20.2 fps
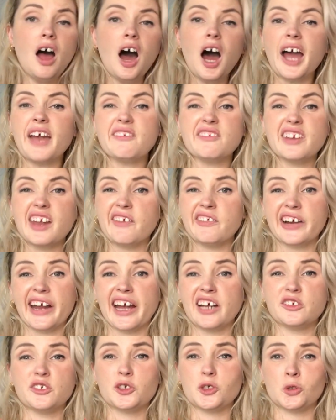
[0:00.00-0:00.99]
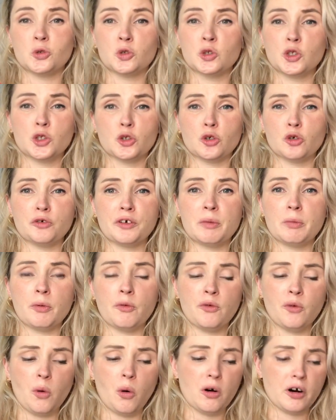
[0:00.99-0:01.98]
I've never had Dior jewelry
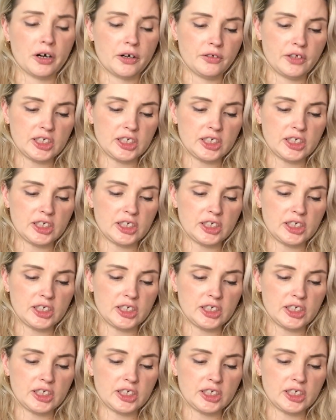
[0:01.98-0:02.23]
before.